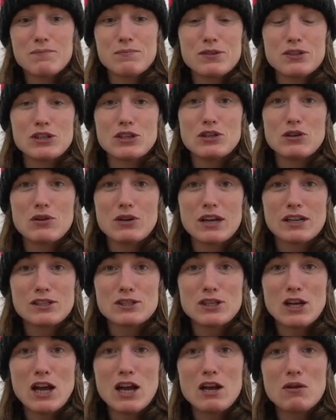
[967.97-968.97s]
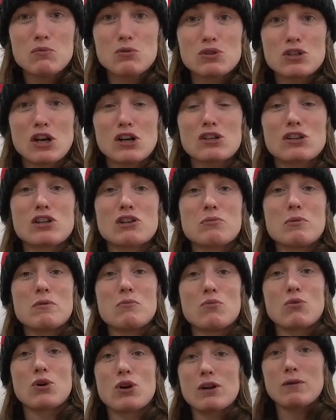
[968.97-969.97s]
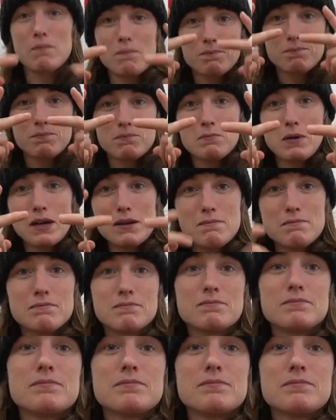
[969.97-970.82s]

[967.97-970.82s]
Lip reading: See you next time. We'll talk a little bit more. Bye.